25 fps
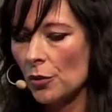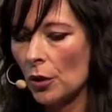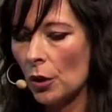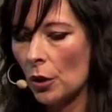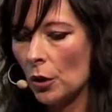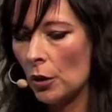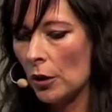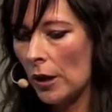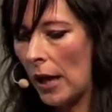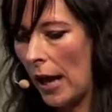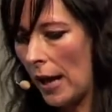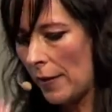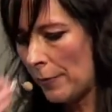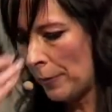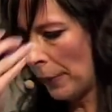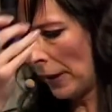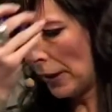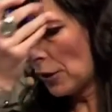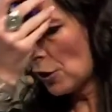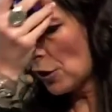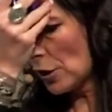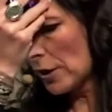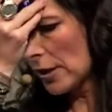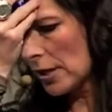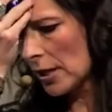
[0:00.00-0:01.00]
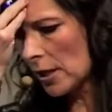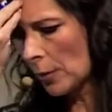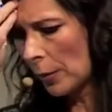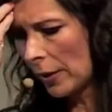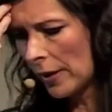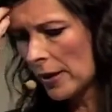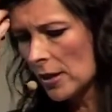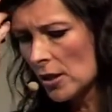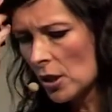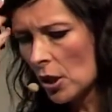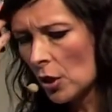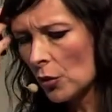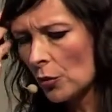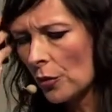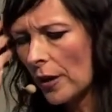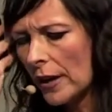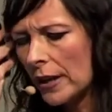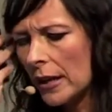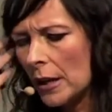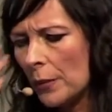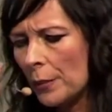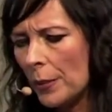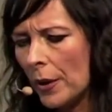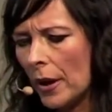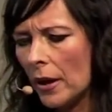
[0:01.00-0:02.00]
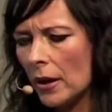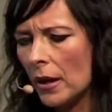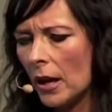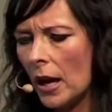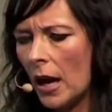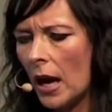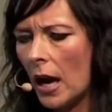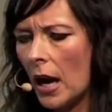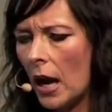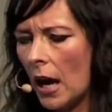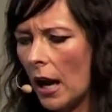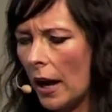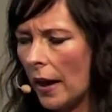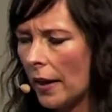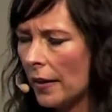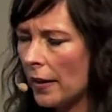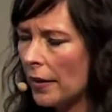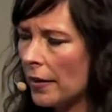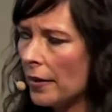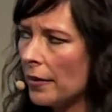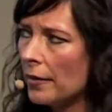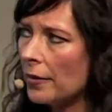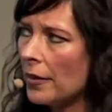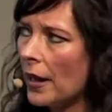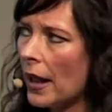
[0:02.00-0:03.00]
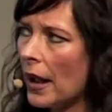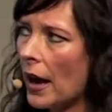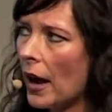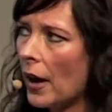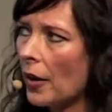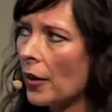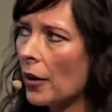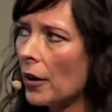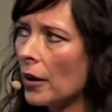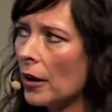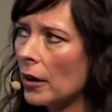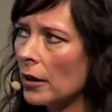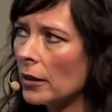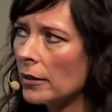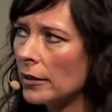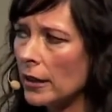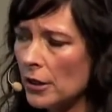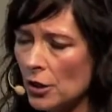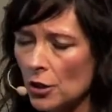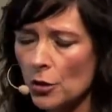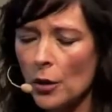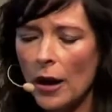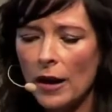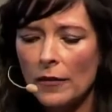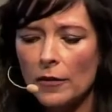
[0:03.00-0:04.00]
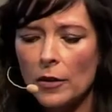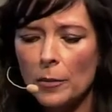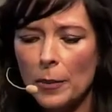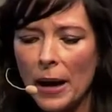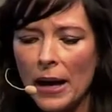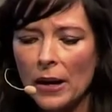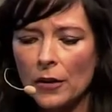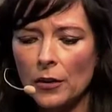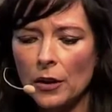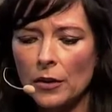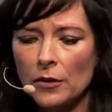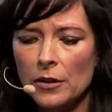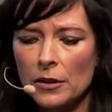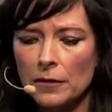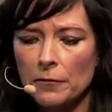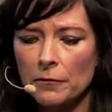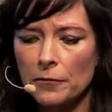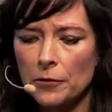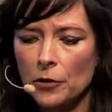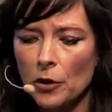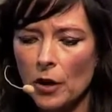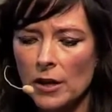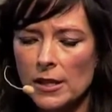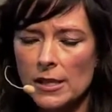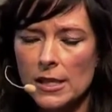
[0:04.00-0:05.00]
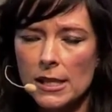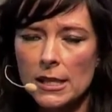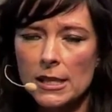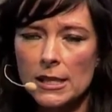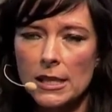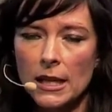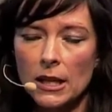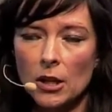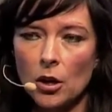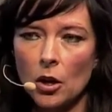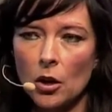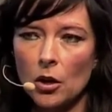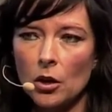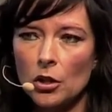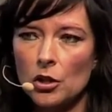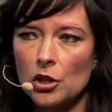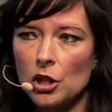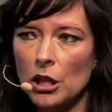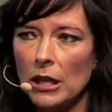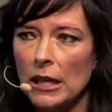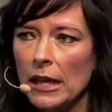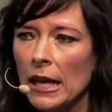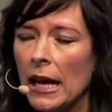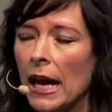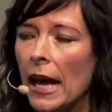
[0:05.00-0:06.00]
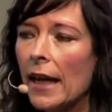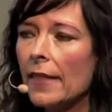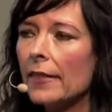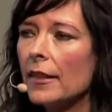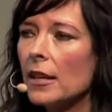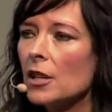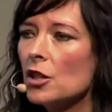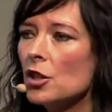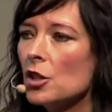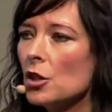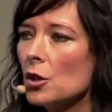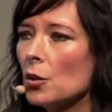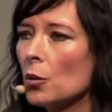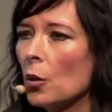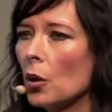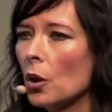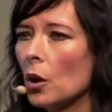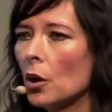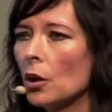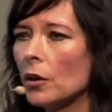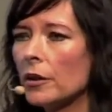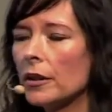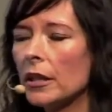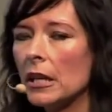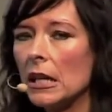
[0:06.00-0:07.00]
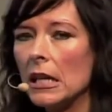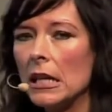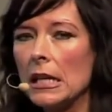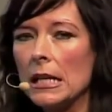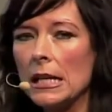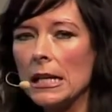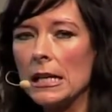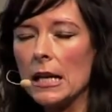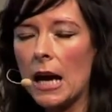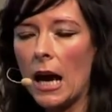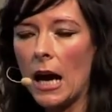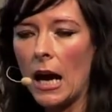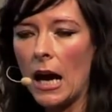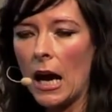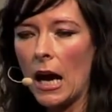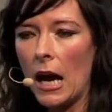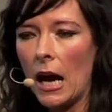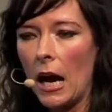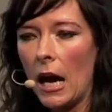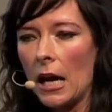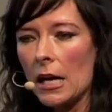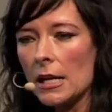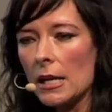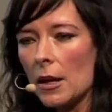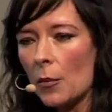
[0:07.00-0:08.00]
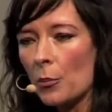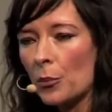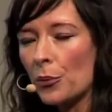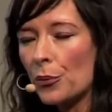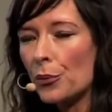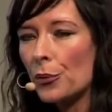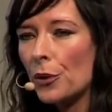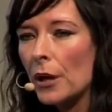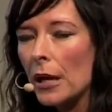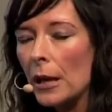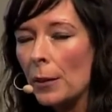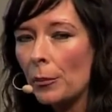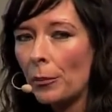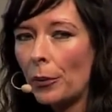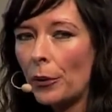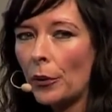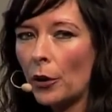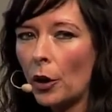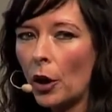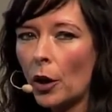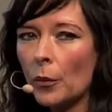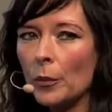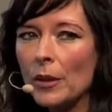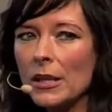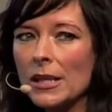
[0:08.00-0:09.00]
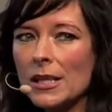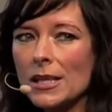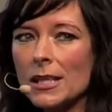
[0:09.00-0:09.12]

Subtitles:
role, I've mentioned some of this already, but they do have a background in forensic psychology. They do all the pre-employment